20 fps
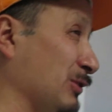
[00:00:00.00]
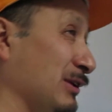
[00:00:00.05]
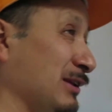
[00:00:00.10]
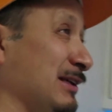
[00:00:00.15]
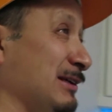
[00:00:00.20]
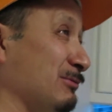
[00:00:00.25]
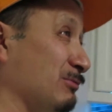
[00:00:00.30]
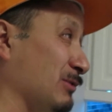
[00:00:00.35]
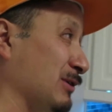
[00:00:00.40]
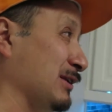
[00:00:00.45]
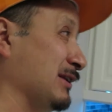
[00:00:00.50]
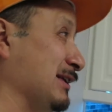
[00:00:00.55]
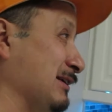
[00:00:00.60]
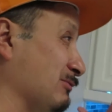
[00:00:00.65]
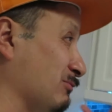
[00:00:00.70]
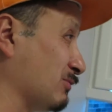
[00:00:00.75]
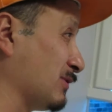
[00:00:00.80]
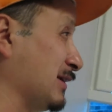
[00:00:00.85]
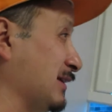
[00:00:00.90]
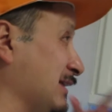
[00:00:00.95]
really,
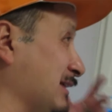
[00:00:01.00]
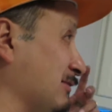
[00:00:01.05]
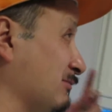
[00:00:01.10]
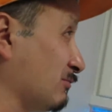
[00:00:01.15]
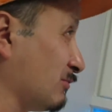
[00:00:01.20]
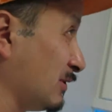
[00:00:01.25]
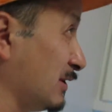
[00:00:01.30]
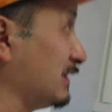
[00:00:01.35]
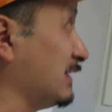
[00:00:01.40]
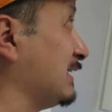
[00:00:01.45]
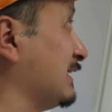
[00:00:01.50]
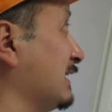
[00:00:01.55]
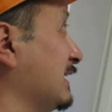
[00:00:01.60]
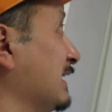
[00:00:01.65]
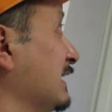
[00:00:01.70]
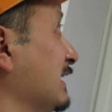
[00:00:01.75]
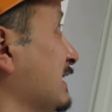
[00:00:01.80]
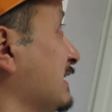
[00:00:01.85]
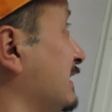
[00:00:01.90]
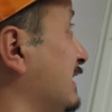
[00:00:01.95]
really, really, really
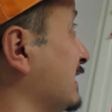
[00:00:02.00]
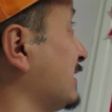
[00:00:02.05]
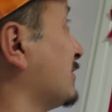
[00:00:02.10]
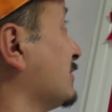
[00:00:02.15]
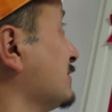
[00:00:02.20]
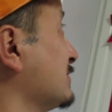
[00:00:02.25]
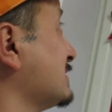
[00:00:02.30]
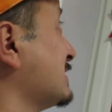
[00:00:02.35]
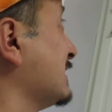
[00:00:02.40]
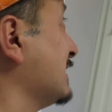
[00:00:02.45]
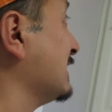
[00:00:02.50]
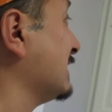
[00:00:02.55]
nickels